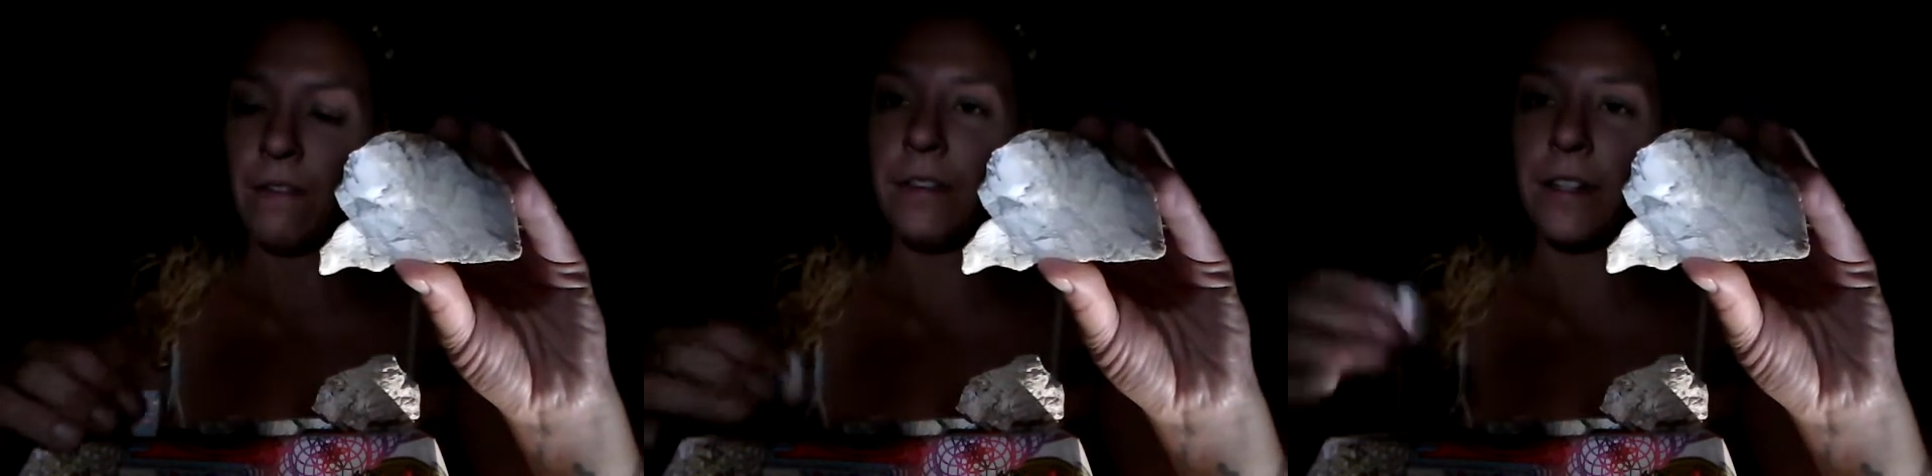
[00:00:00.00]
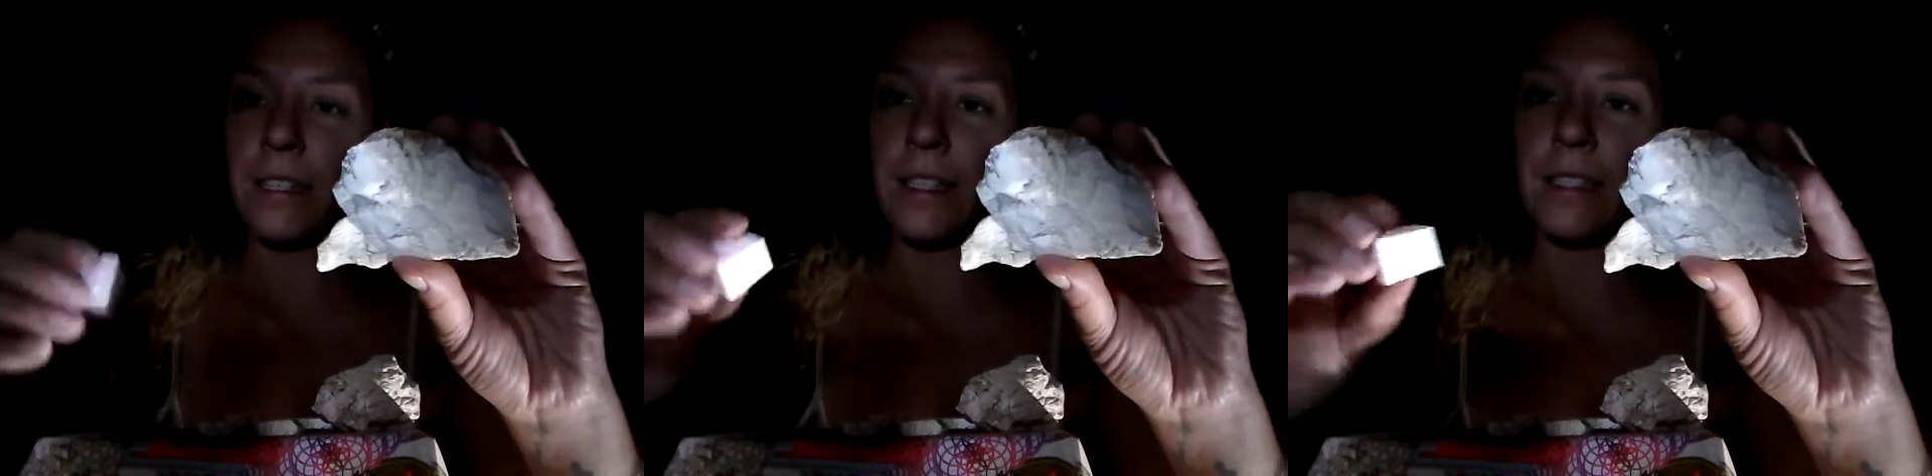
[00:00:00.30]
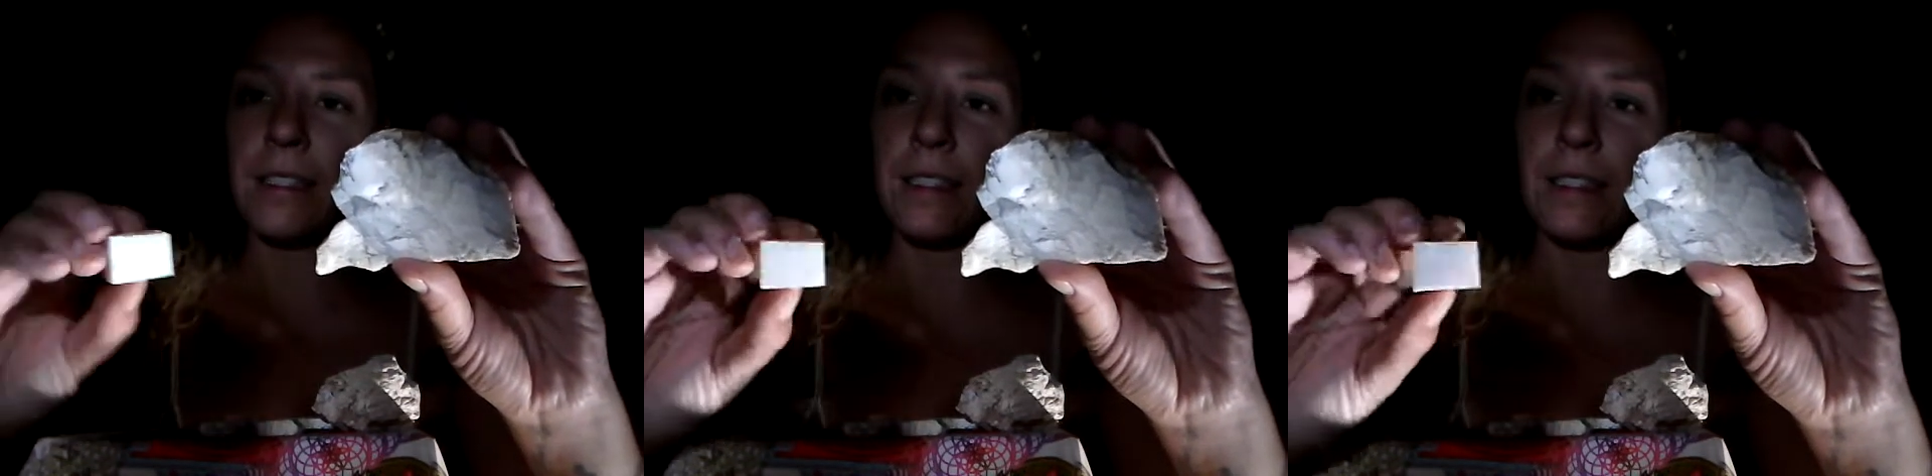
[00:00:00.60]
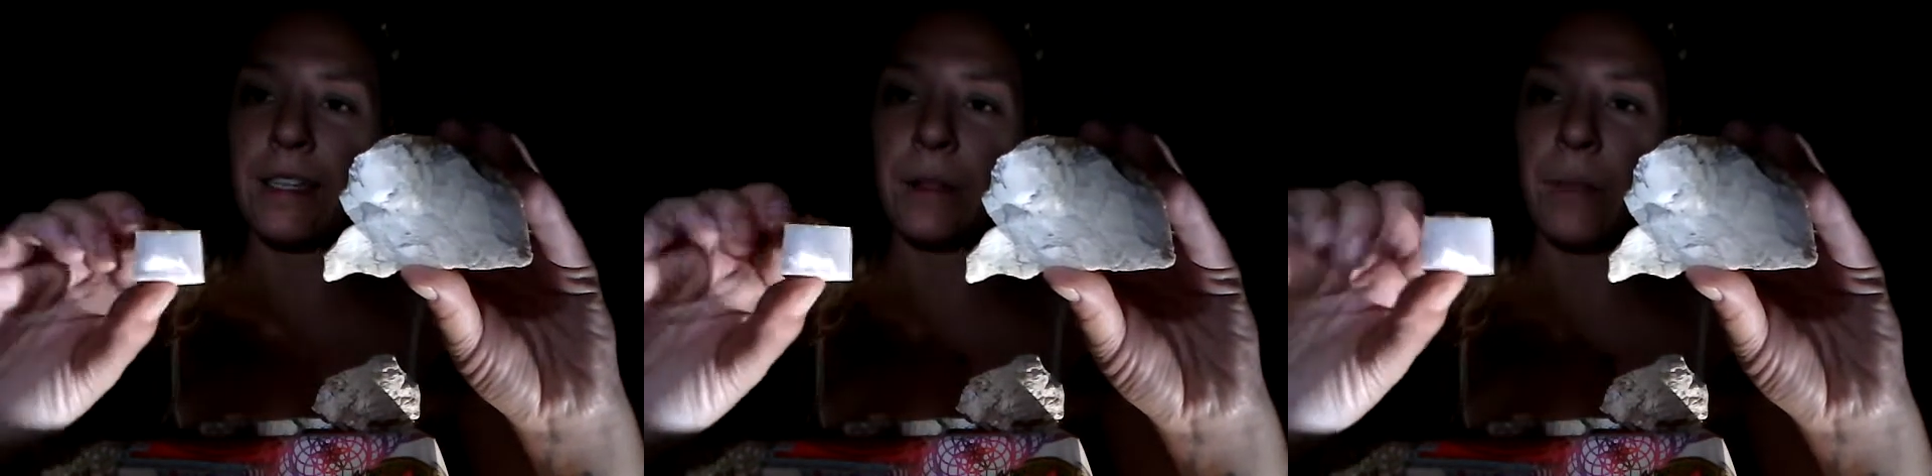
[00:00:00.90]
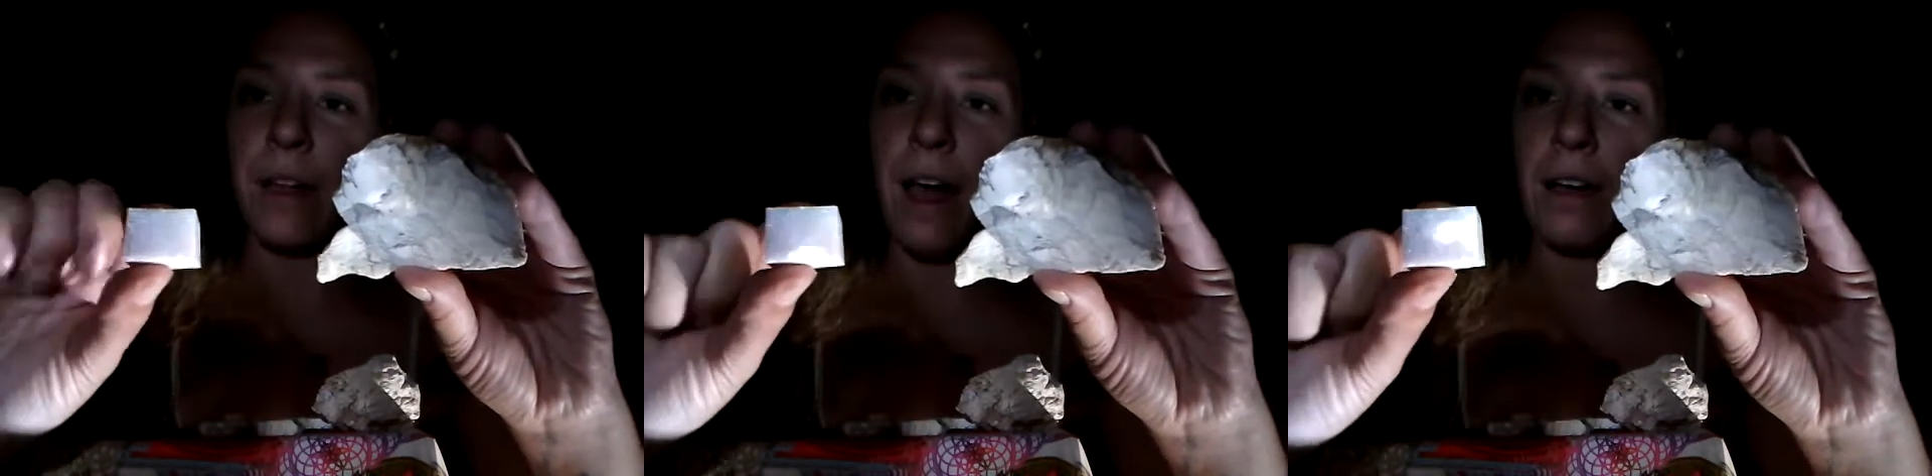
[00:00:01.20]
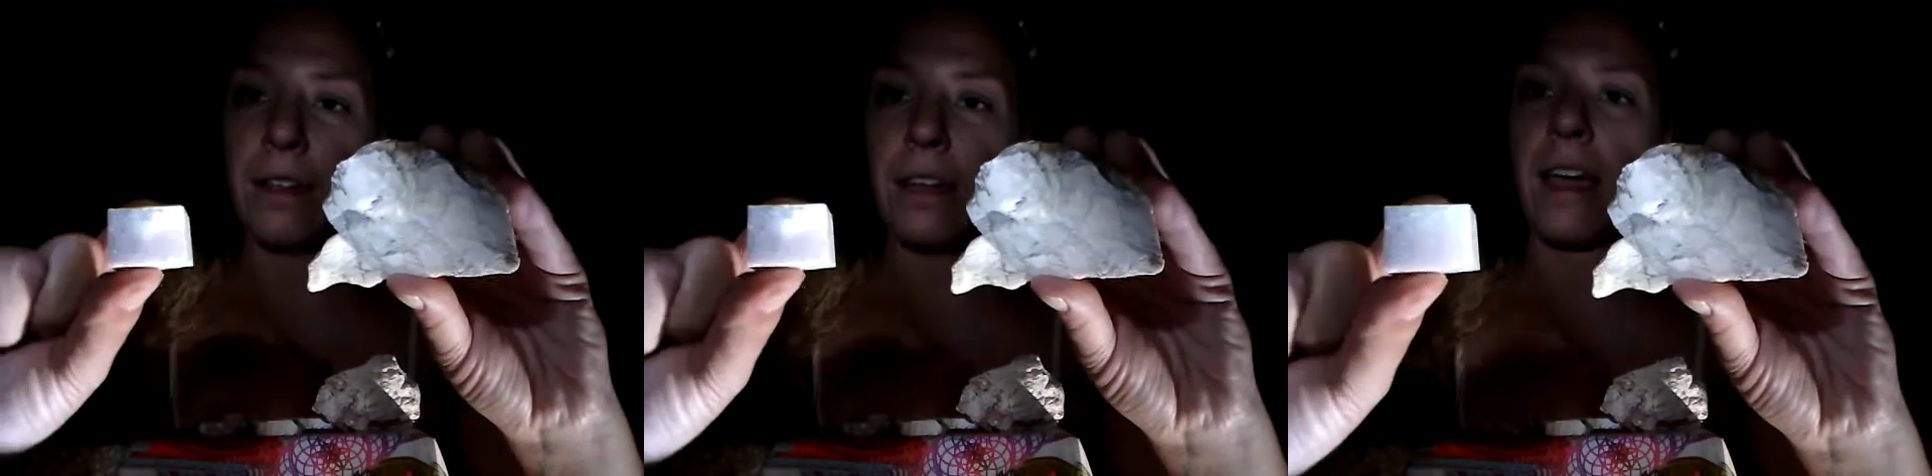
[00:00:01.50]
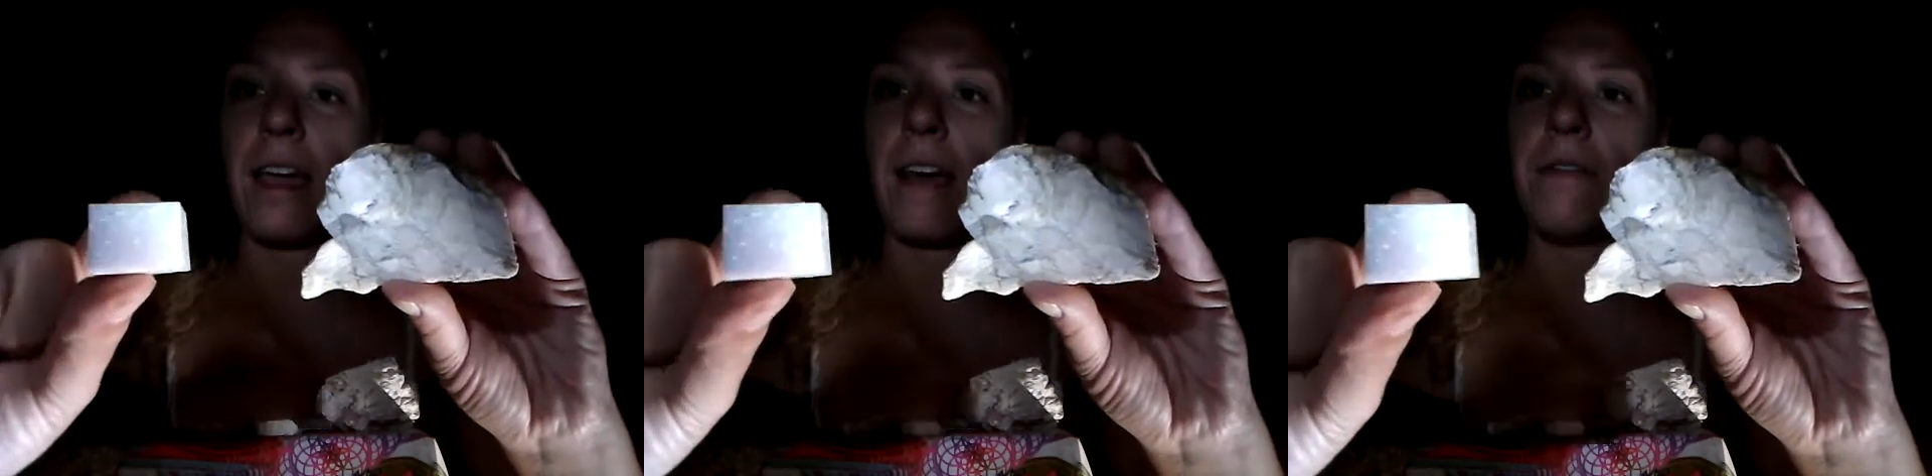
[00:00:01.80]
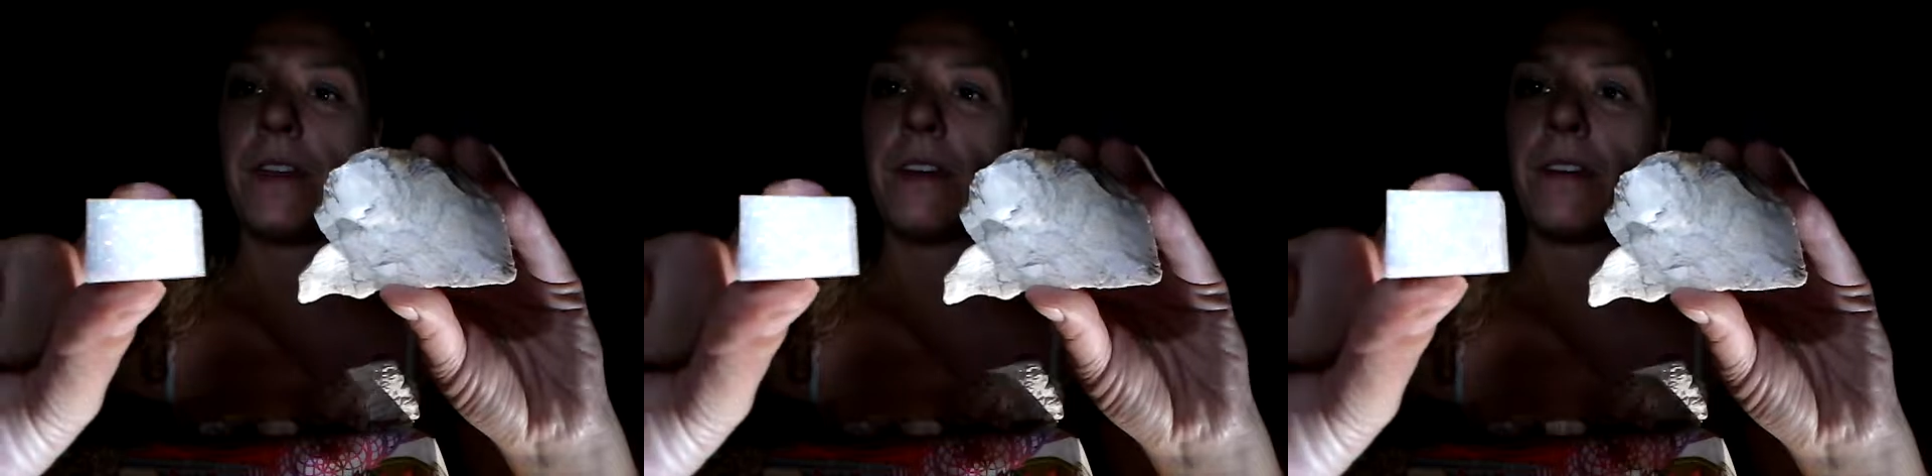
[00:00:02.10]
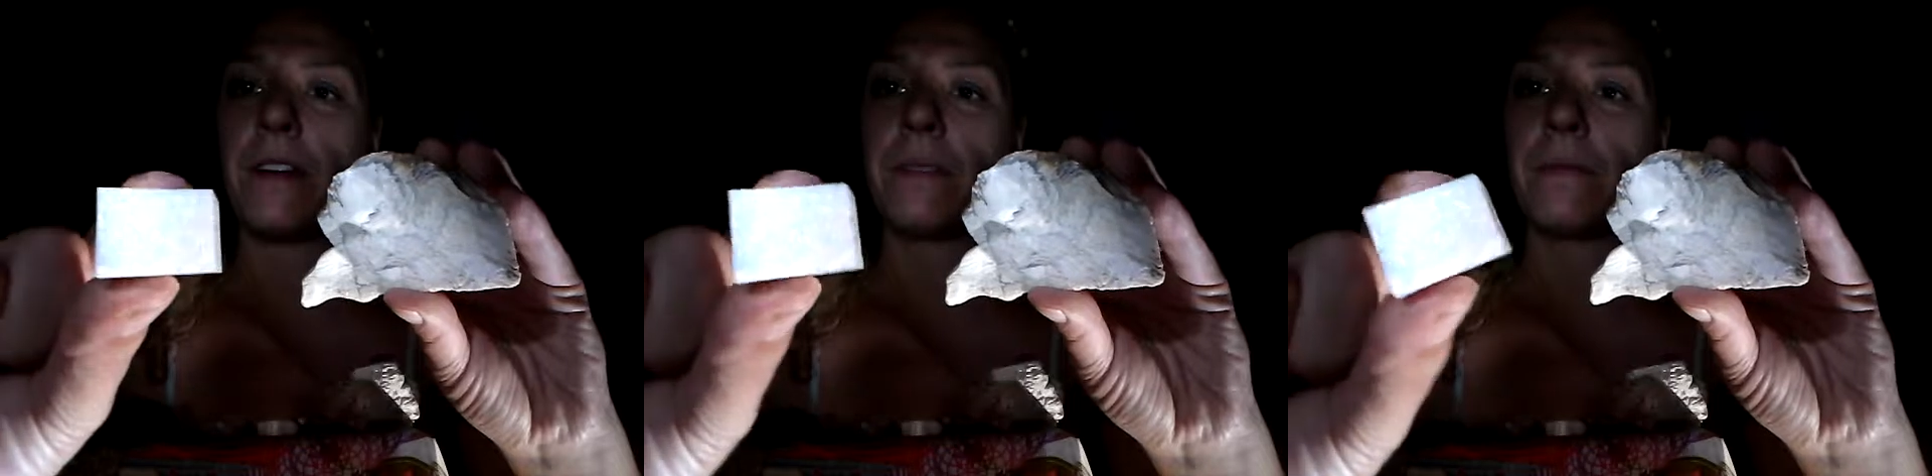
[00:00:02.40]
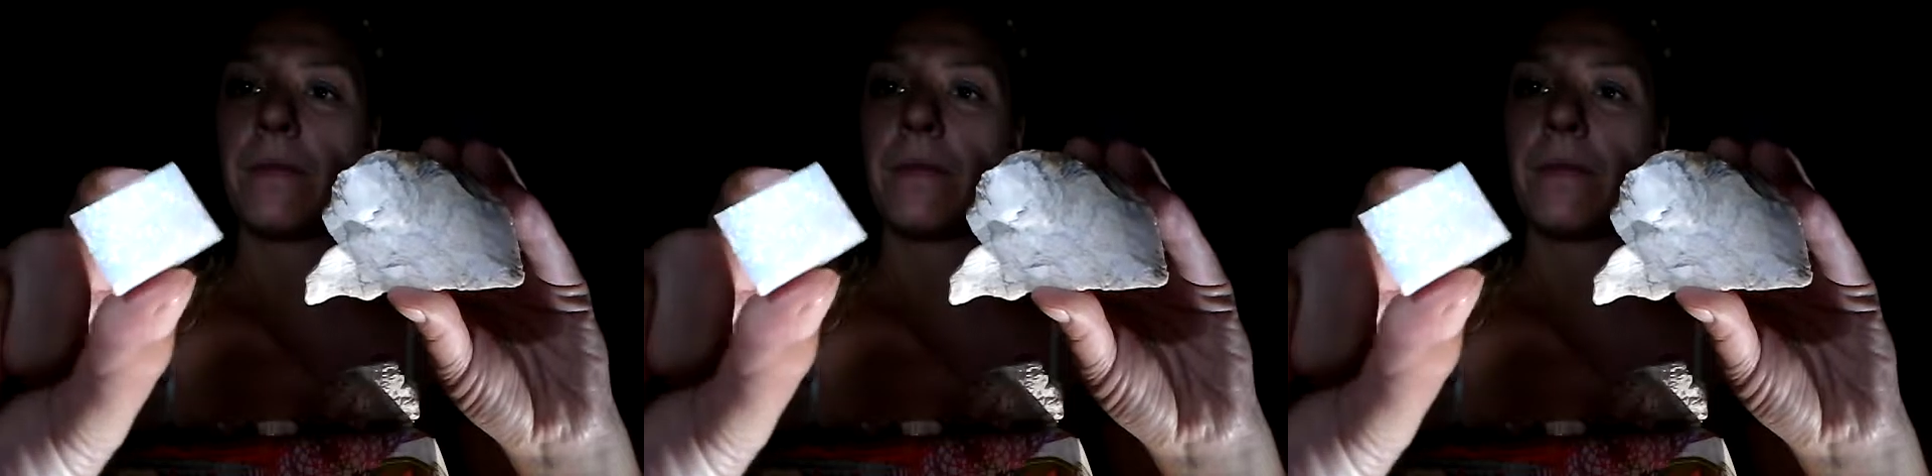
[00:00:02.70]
versus this block that I have here,